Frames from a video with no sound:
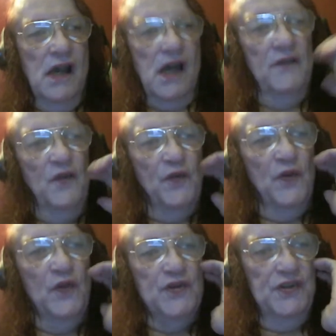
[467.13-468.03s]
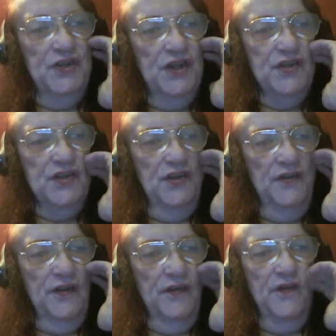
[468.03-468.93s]
I have a further suggestion
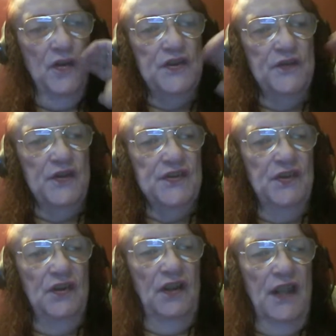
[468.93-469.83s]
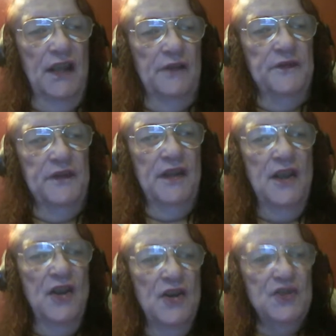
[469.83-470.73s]
that those of us on the left
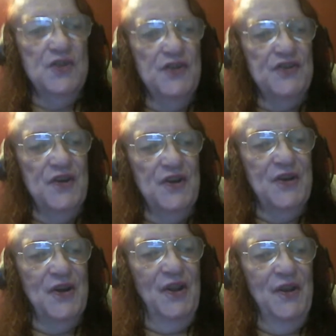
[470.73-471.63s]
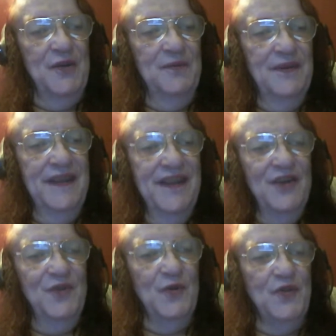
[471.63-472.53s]
should start calling
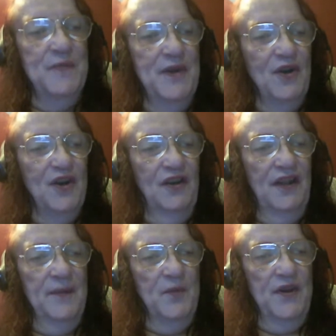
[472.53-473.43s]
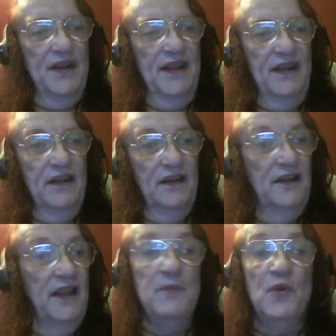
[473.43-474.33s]
North American Labor Day
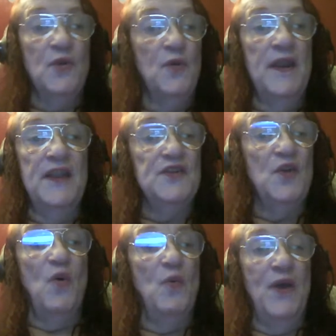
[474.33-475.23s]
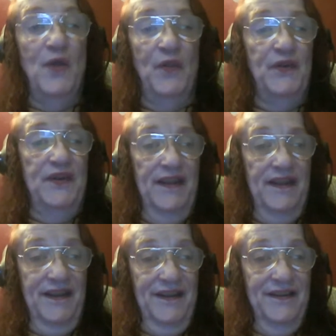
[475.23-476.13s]
Labor Creates All Wealth Day.